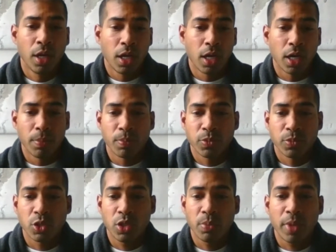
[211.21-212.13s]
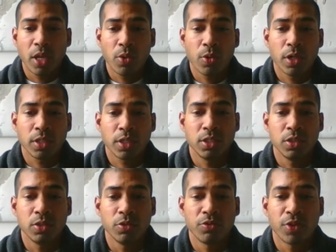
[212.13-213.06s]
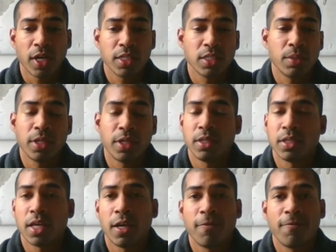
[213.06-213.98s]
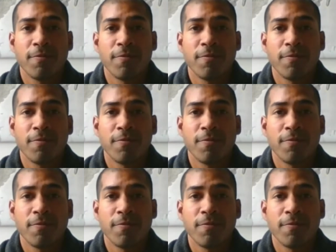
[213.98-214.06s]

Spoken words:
So you may want to find something that